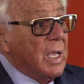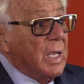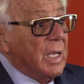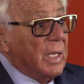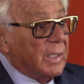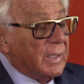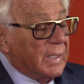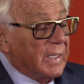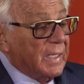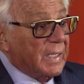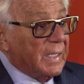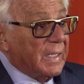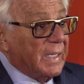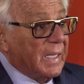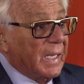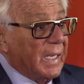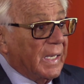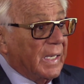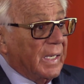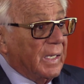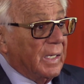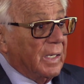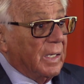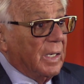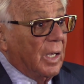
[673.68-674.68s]

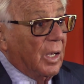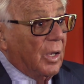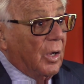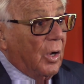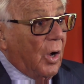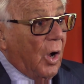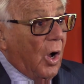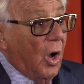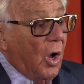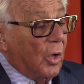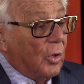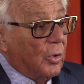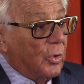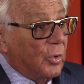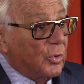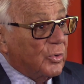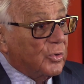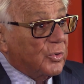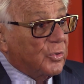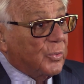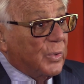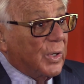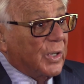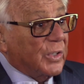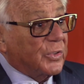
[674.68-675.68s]
Today, all
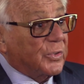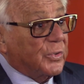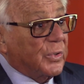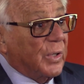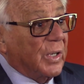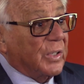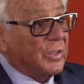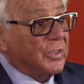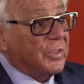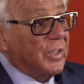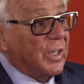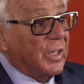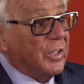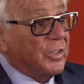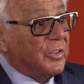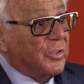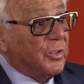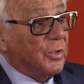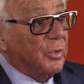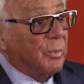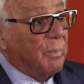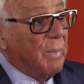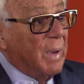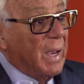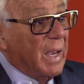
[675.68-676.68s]
those restaurants that
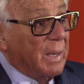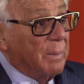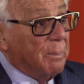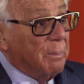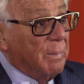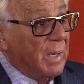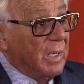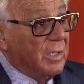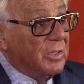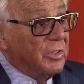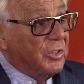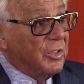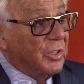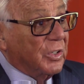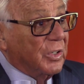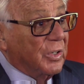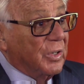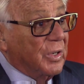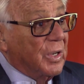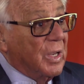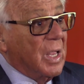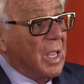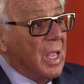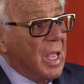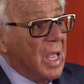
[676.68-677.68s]
you
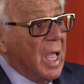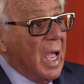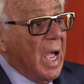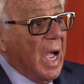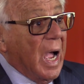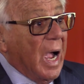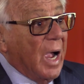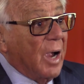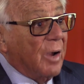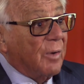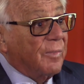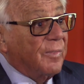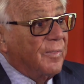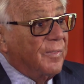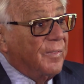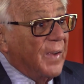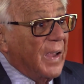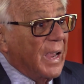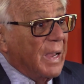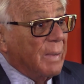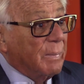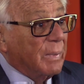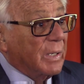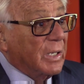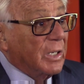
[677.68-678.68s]
mentioned are
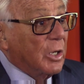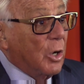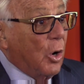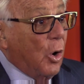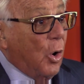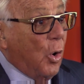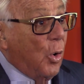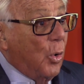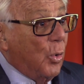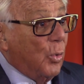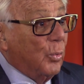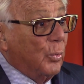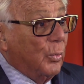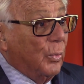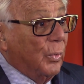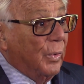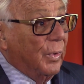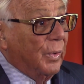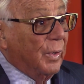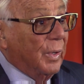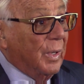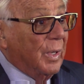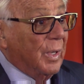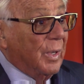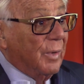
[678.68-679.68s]

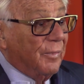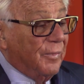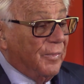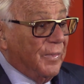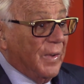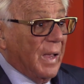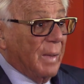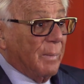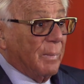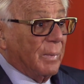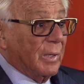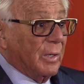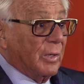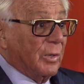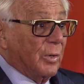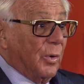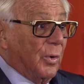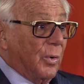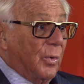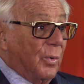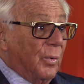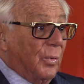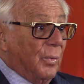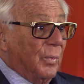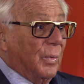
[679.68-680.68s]
family-owned.
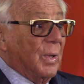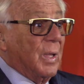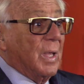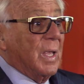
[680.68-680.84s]
Family-owned.